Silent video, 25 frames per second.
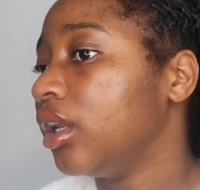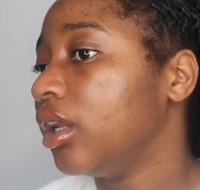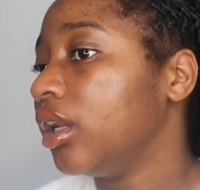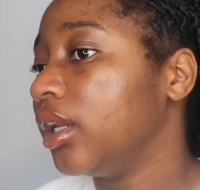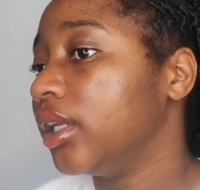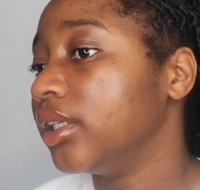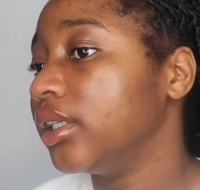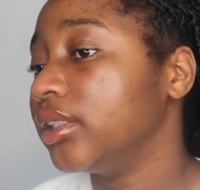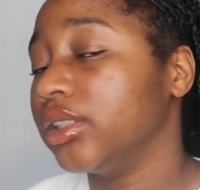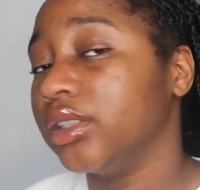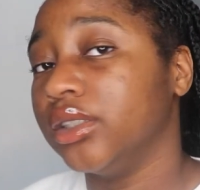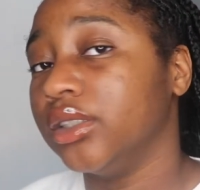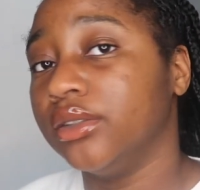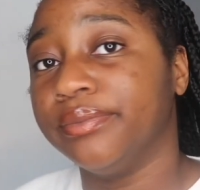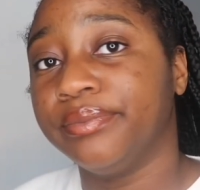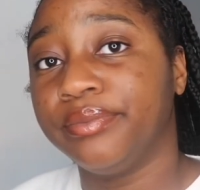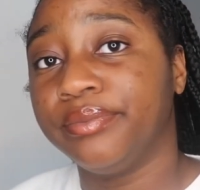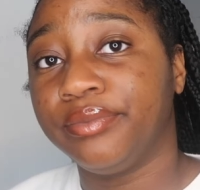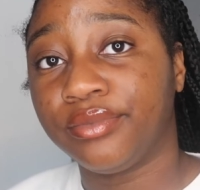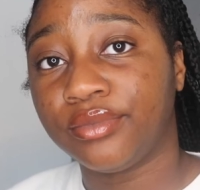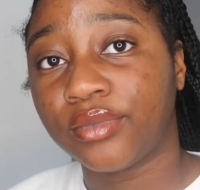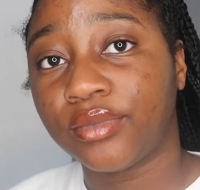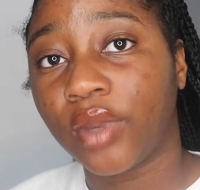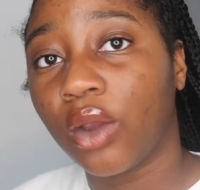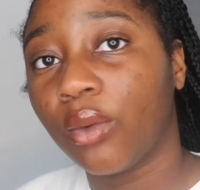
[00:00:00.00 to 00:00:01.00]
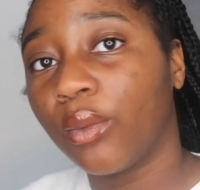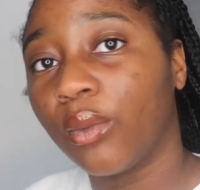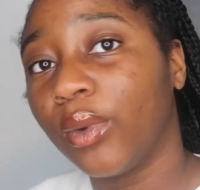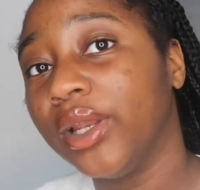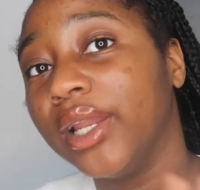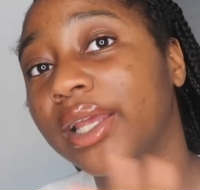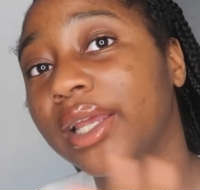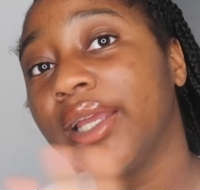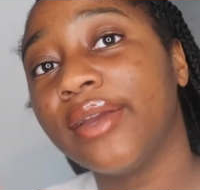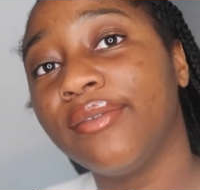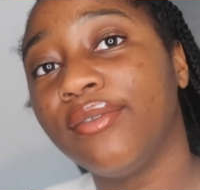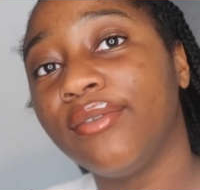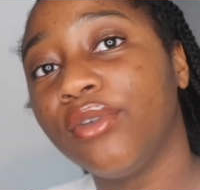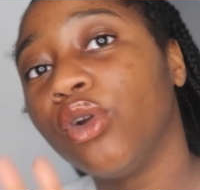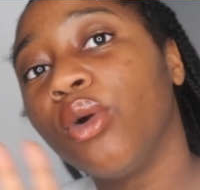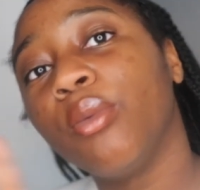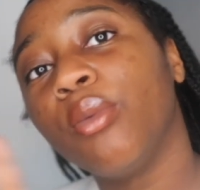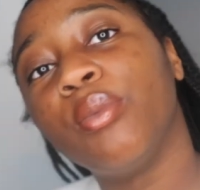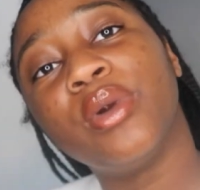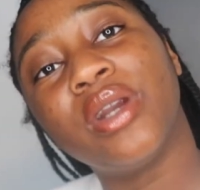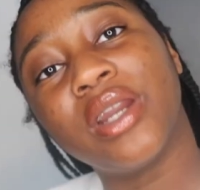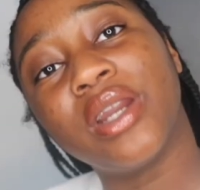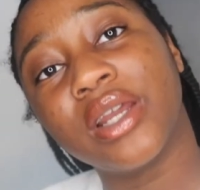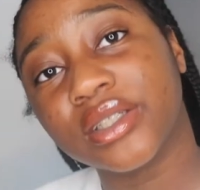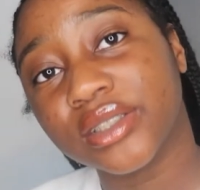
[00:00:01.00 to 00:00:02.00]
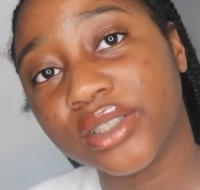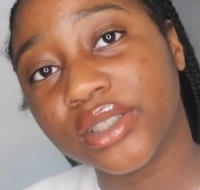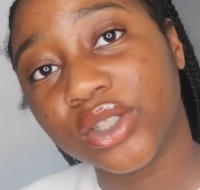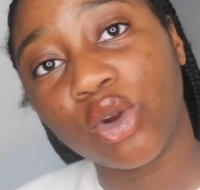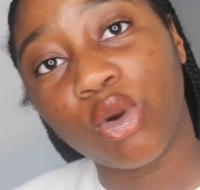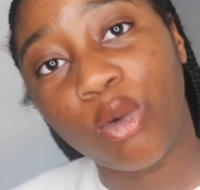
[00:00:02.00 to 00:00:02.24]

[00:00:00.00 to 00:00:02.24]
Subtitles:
listen, when they give you your predicted